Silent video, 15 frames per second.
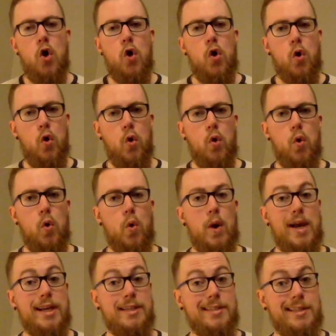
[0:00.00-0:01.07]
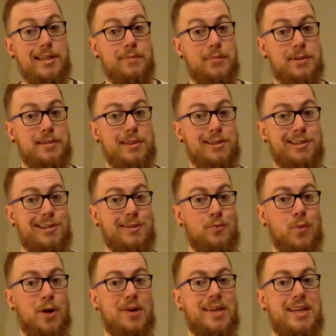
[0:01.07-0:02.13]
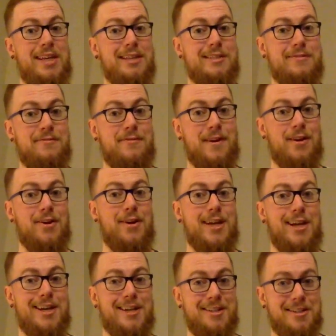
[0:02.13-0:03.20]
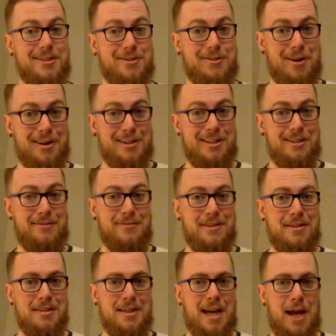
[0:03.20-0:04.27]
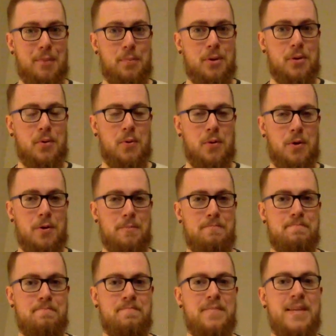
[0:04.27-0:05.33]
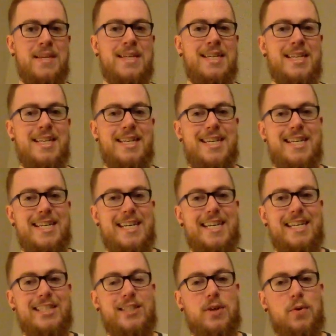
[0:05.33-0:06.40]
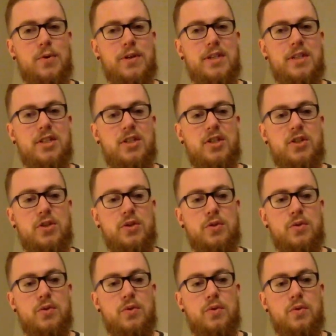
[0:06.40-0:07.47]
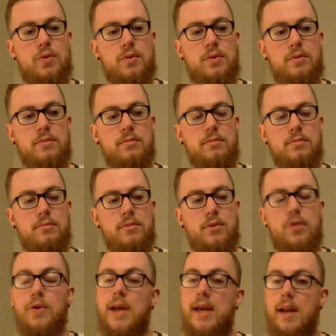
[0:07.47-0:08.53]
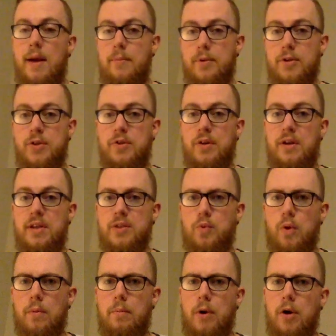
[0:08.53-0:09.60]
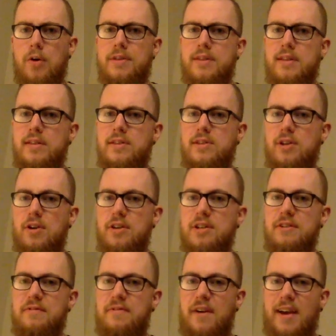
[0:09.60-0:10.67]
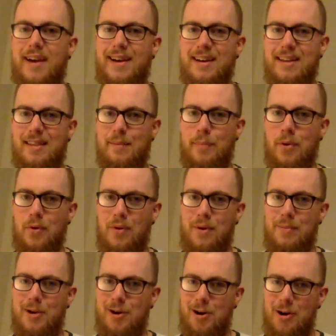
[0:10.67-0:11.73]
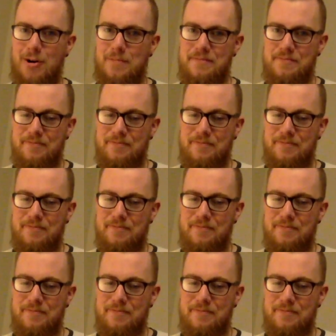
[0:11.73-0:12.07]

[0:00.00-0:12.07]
who is in a position where he is very constructive, and Capricorn is going to create opportunities where Mars can start to find the perimeter